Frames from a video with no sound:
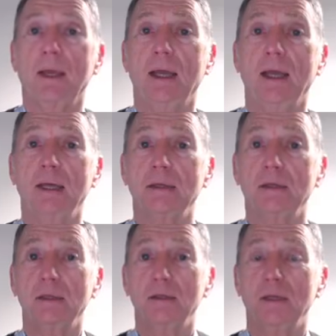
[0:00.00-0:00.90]

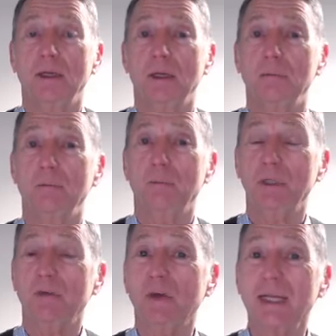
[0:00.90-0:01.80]
And
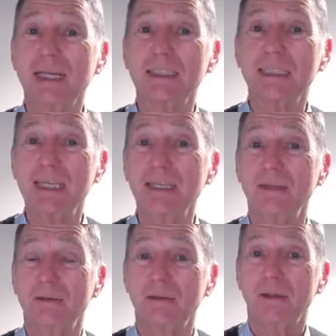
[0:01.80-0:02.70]
but you've got to get
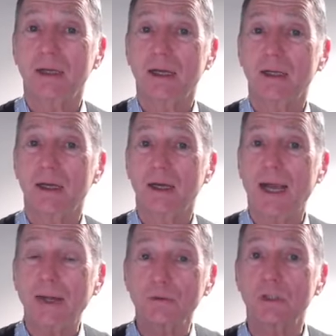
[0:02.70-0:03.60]
skin
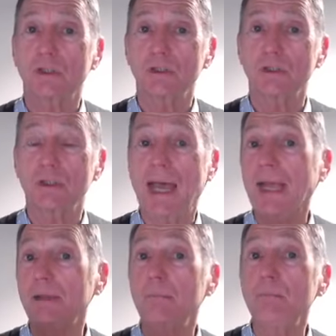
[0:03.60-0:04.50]
out to the sun,
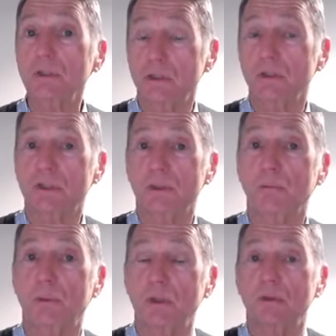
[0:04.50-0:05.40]
and you mustn't
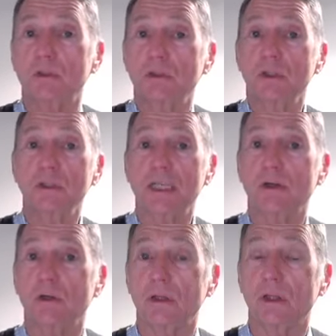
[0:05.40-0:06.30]
put
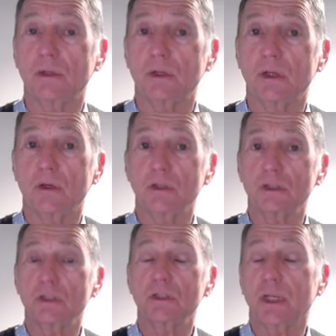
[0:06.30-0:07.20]
suntan oil on or
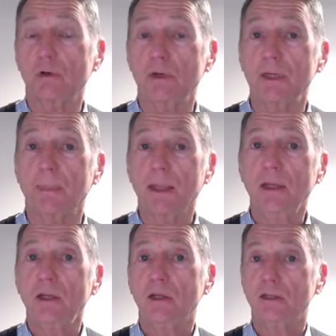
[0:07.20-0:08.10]
suntan cream,
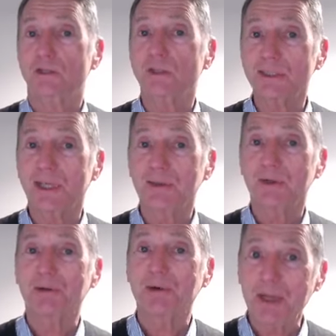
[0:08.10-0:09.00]
because
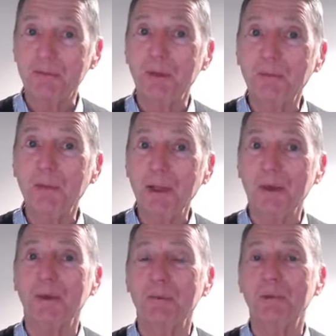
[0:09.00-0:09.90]
suntan cream will
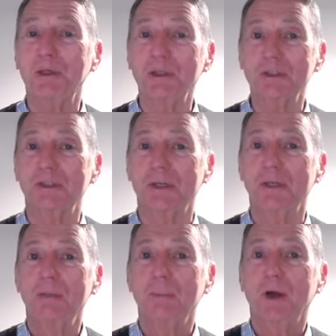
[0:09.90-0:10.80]
block the production
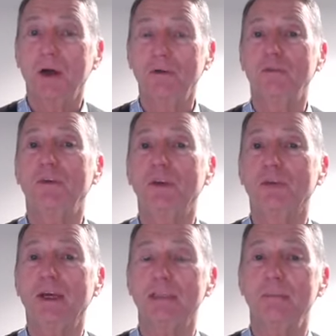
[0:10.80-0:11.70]
of
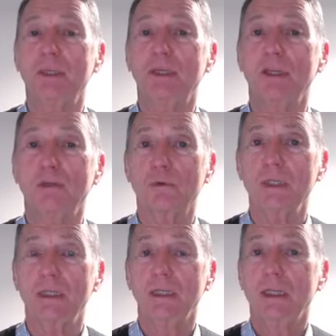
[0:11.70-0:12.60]
vitamin
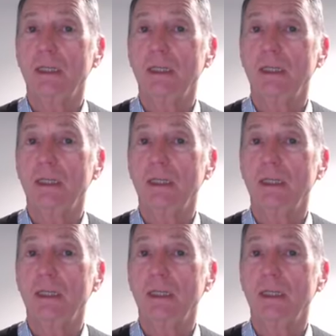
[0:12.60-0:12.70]
D3.